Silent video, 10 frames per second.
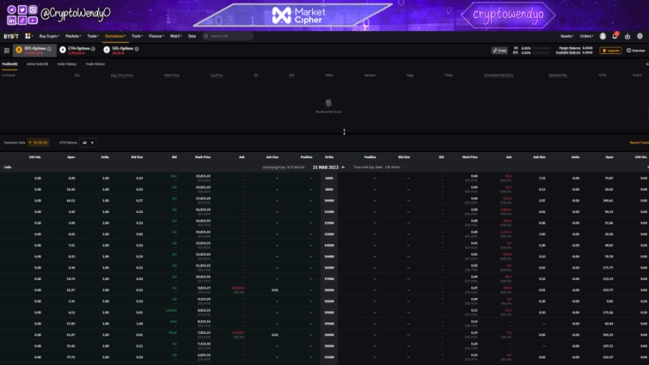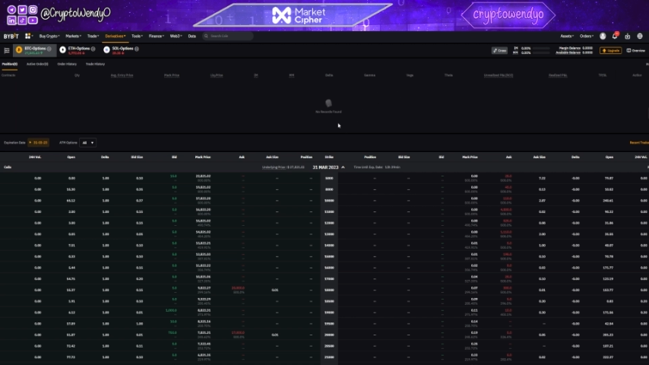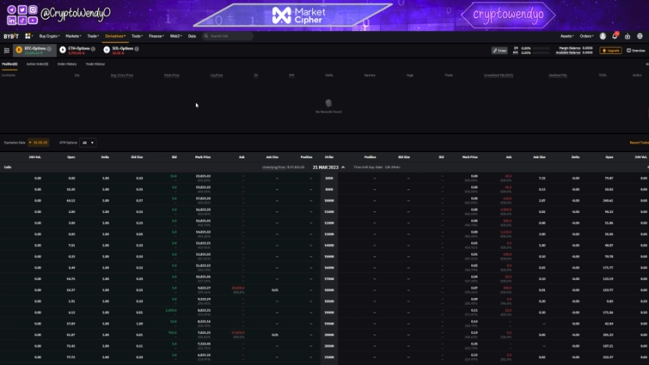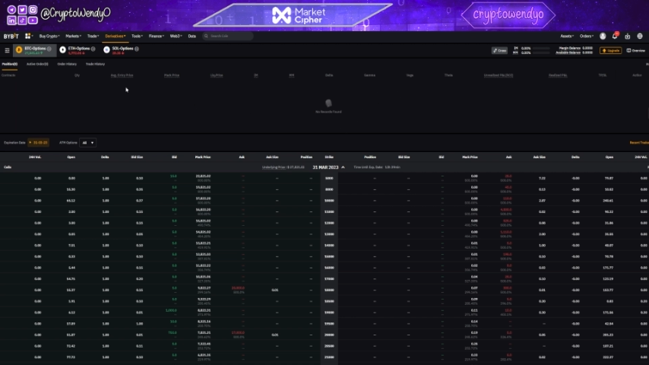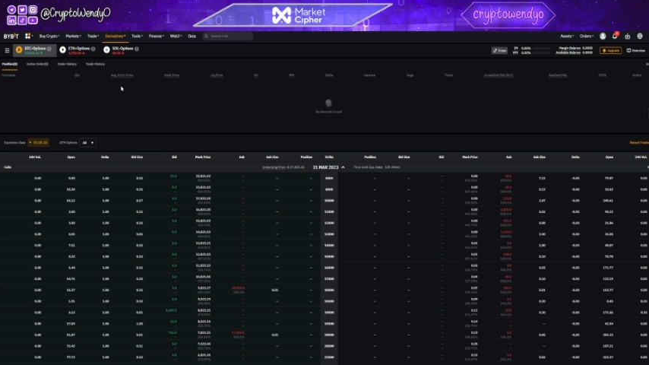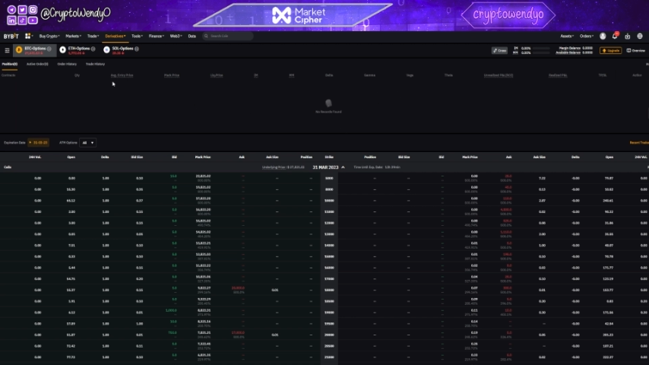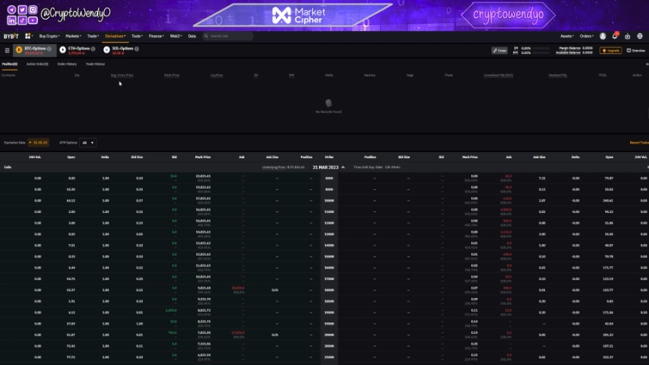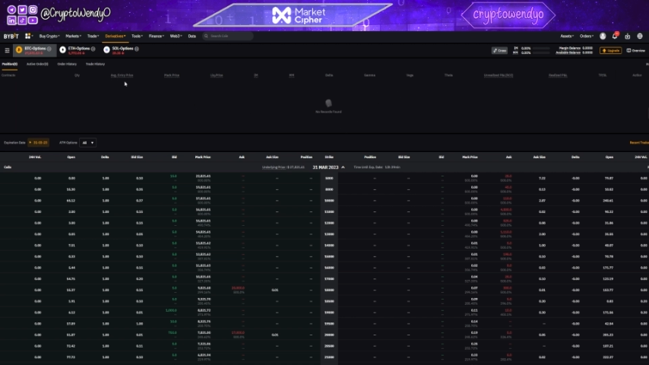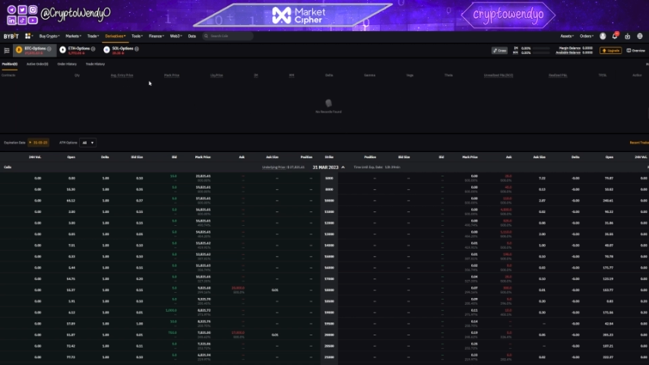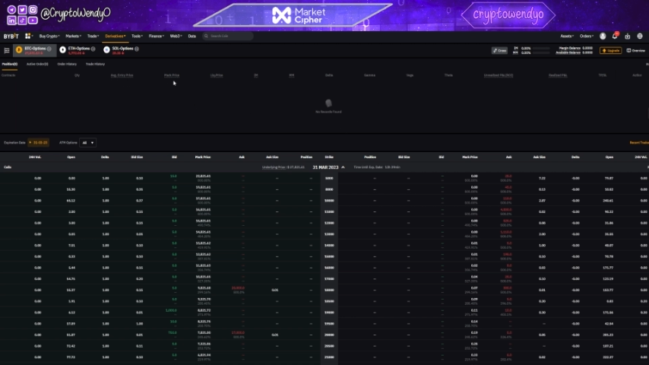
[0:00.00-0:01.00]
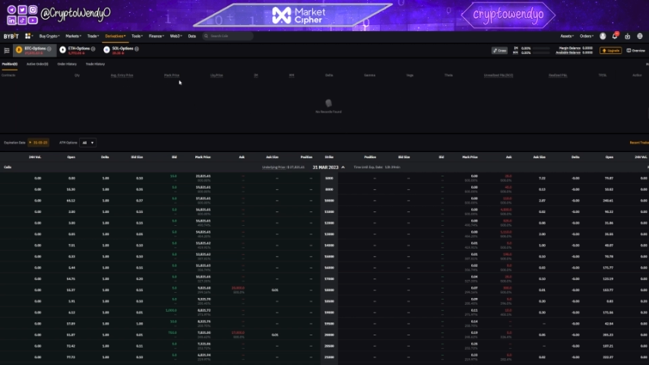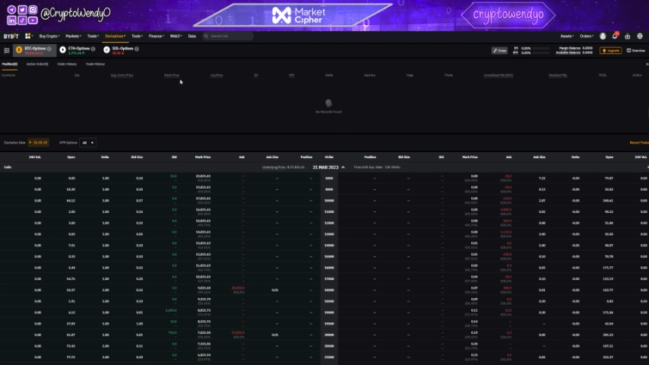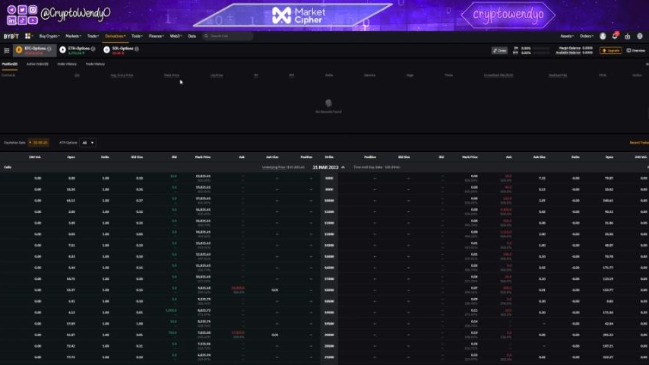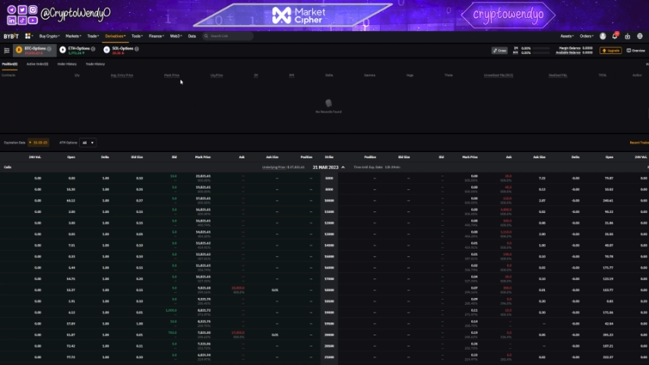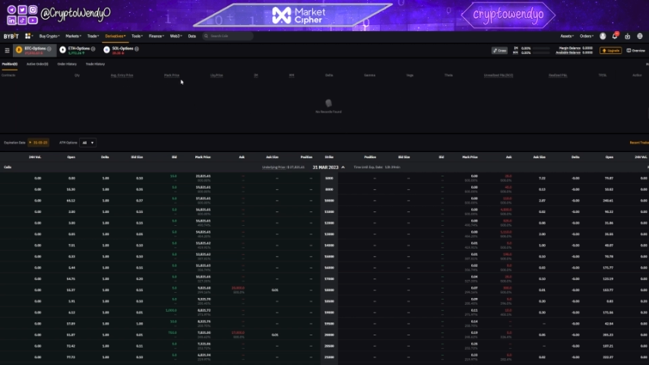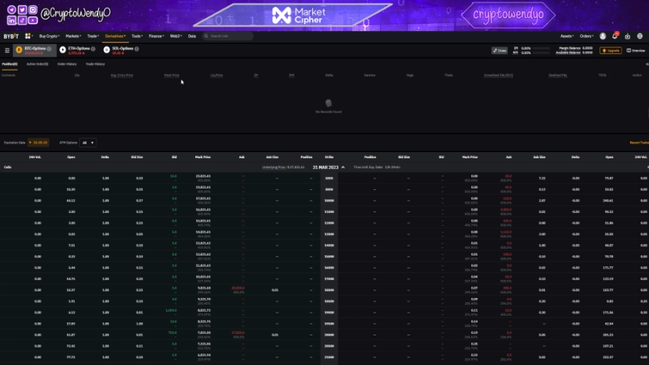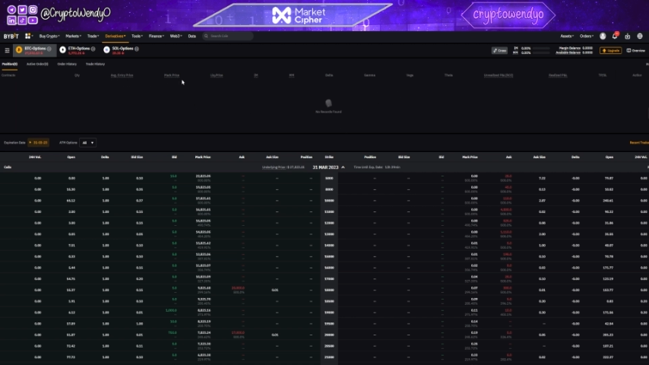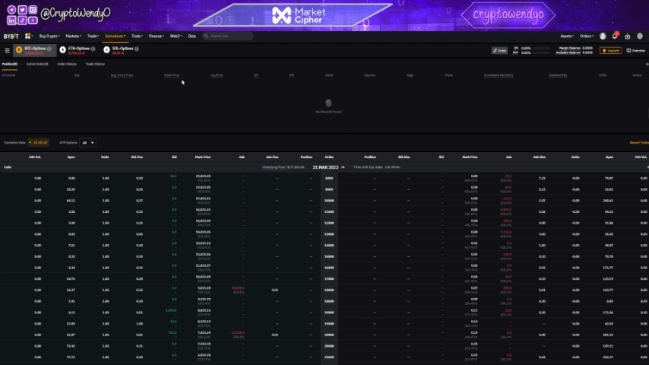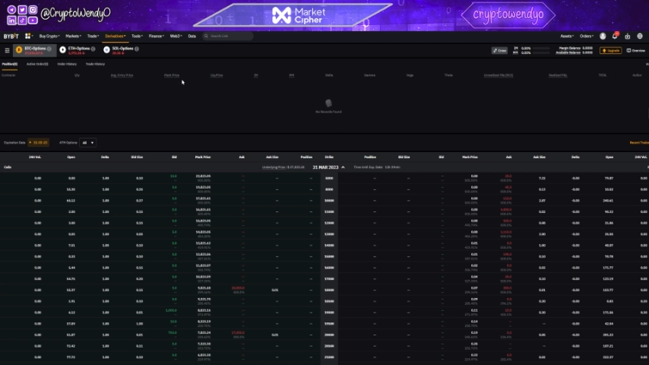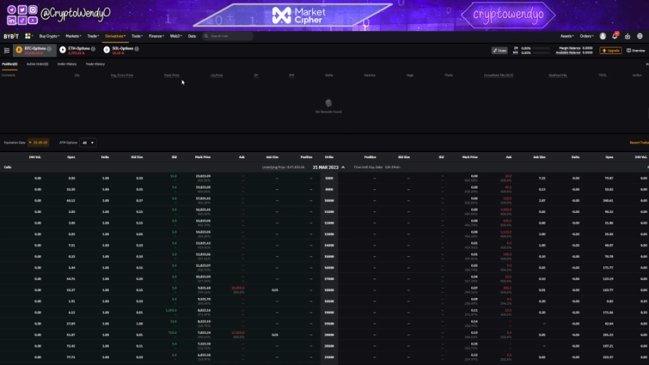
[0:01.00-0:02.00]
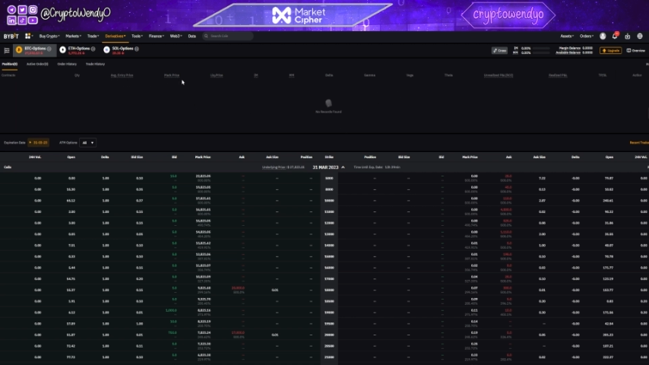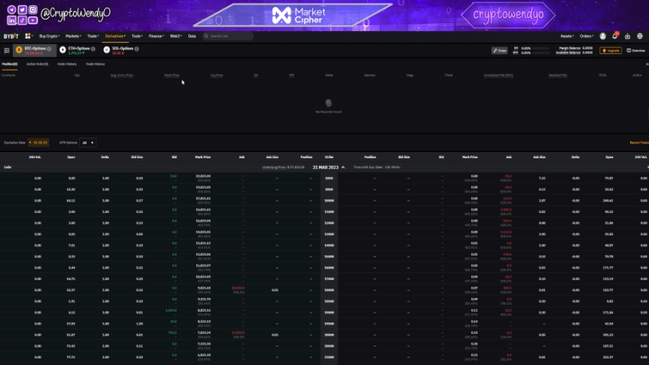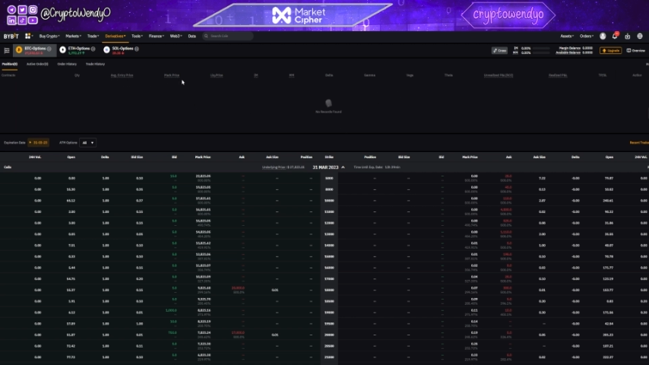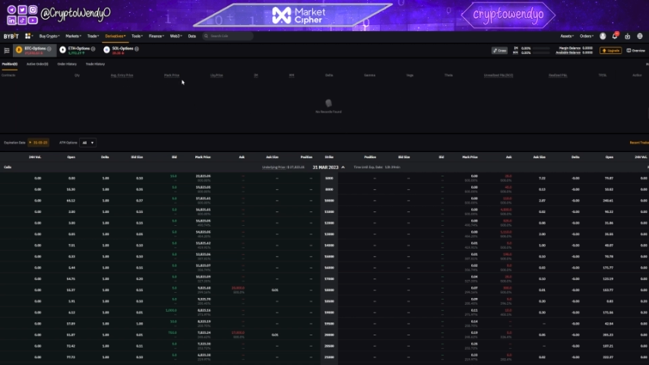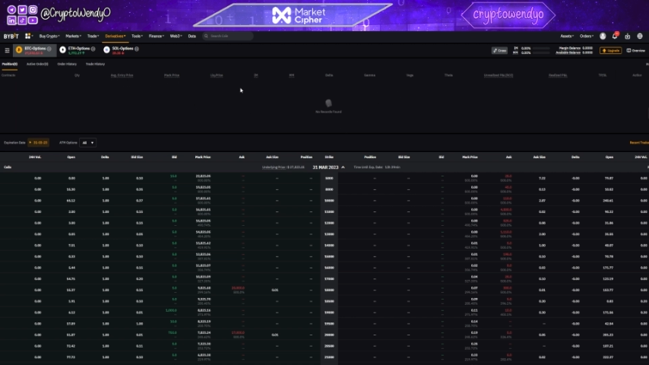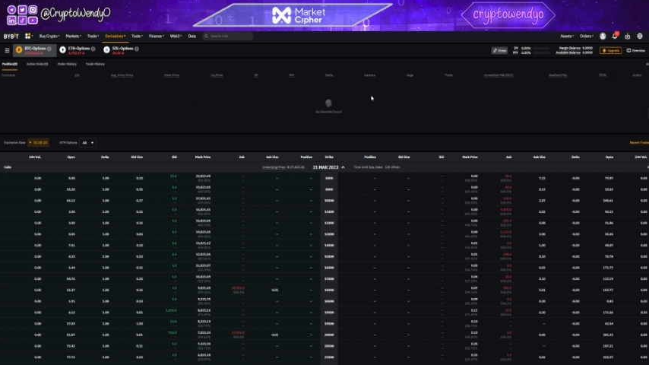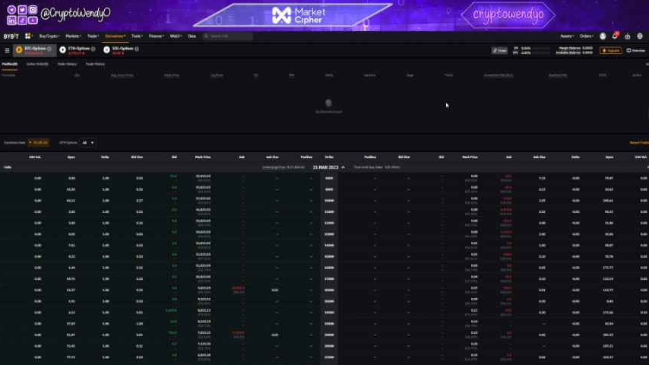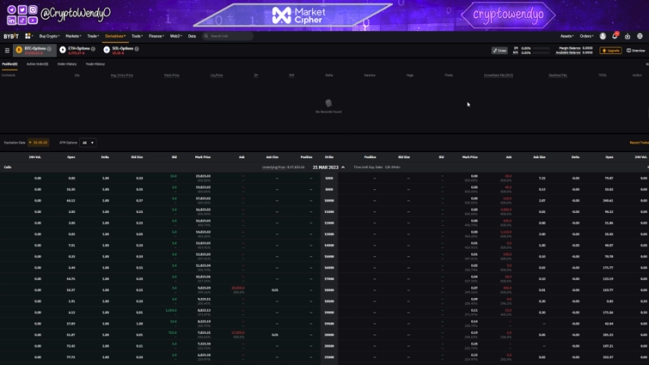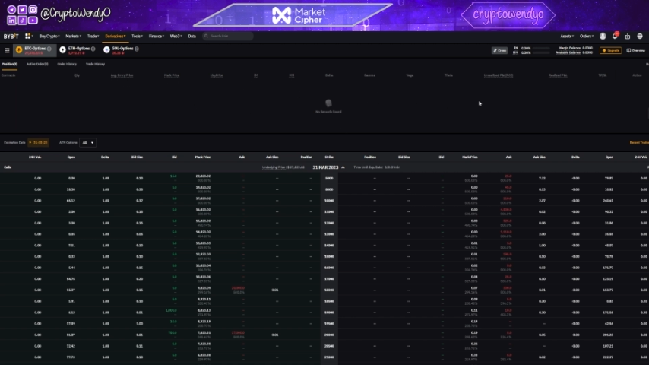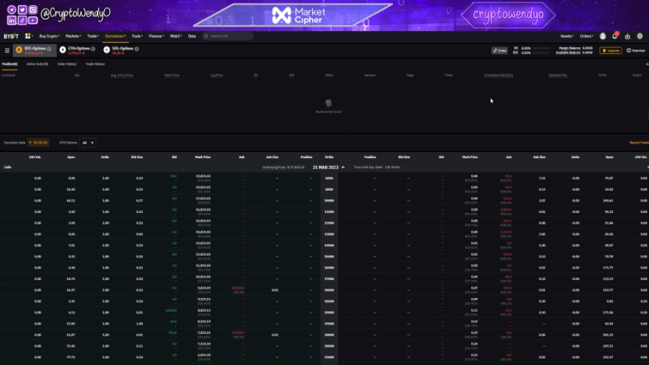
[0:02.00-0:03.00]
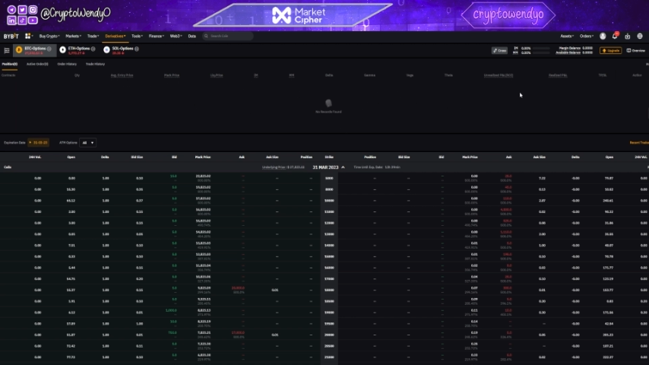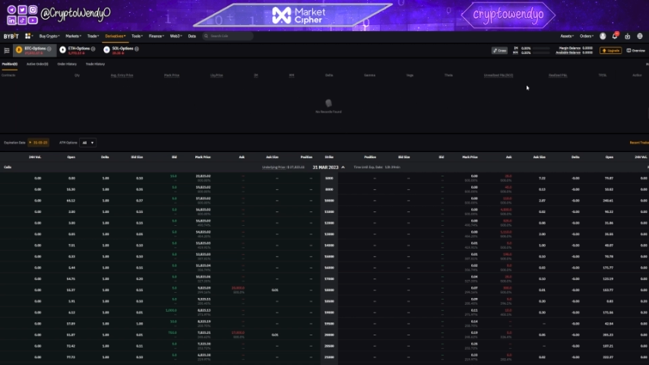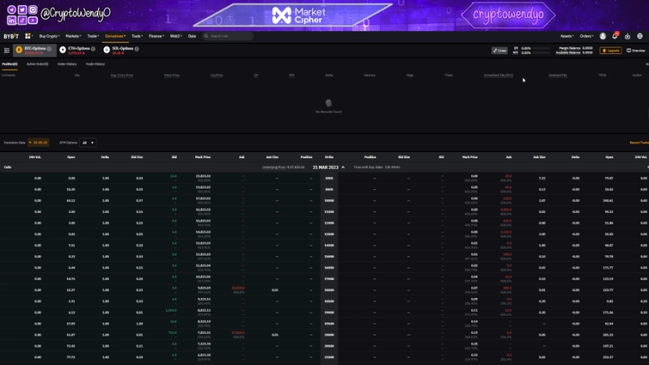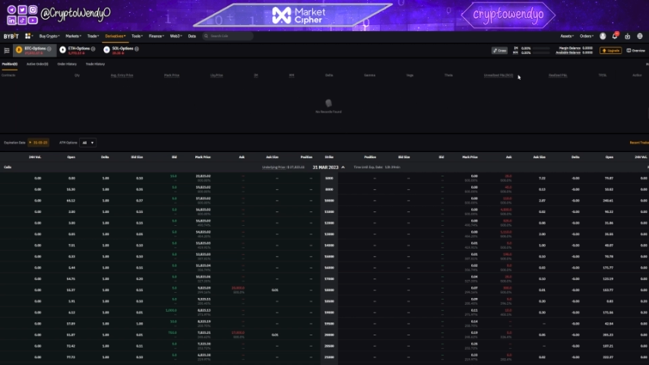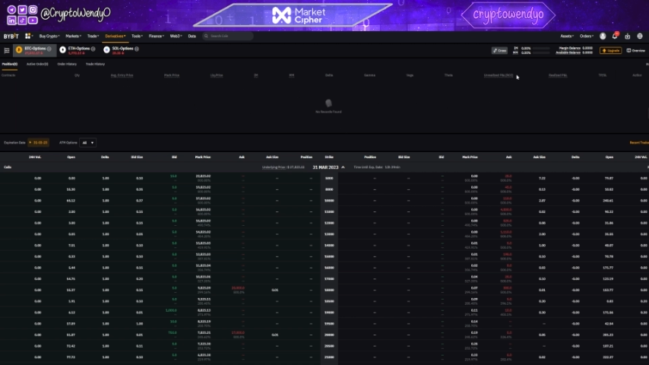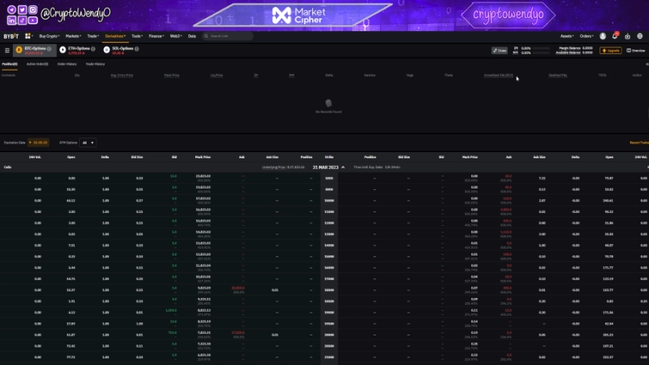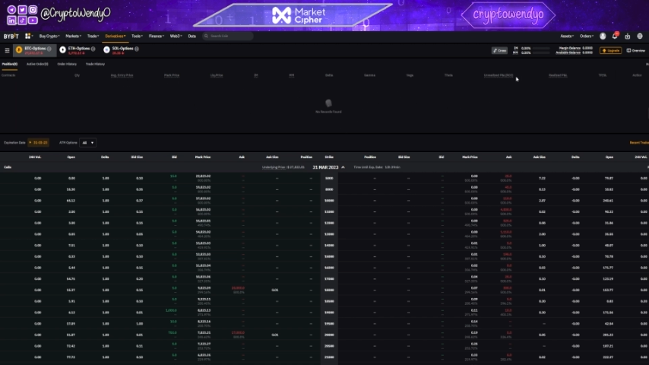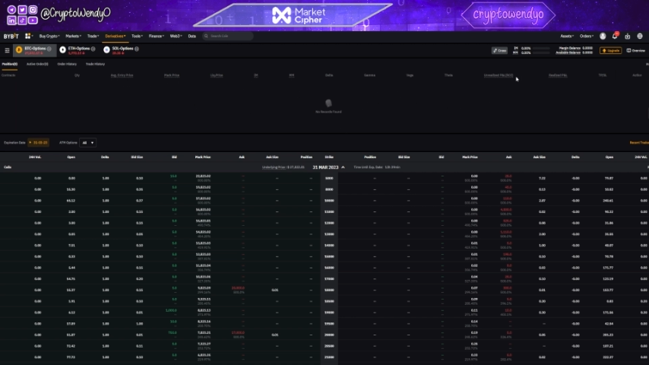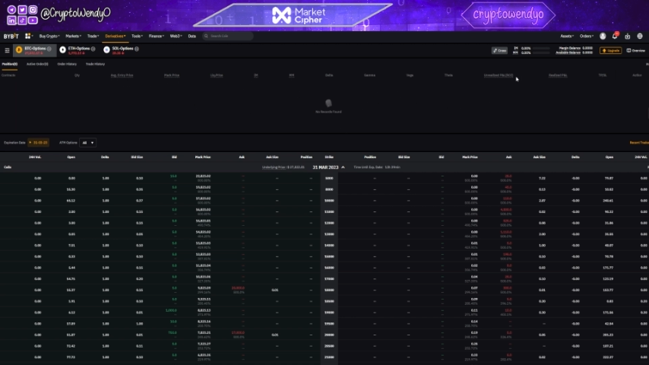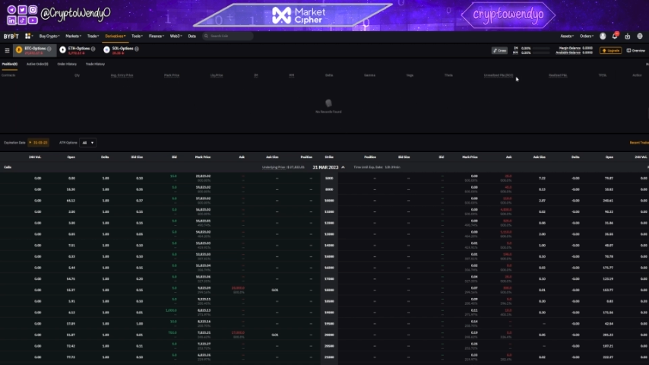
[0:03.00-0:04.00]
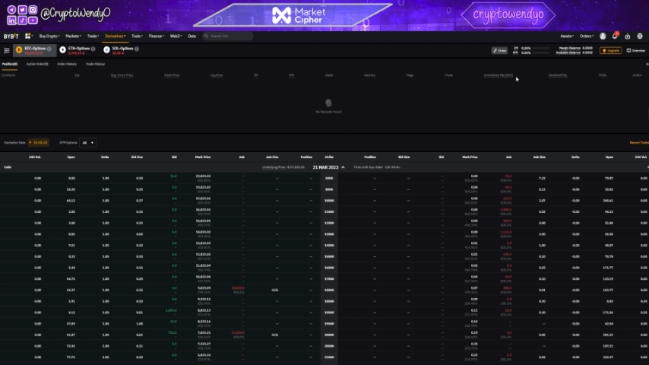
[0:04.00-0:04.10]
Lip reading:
[unreadable: no face in view]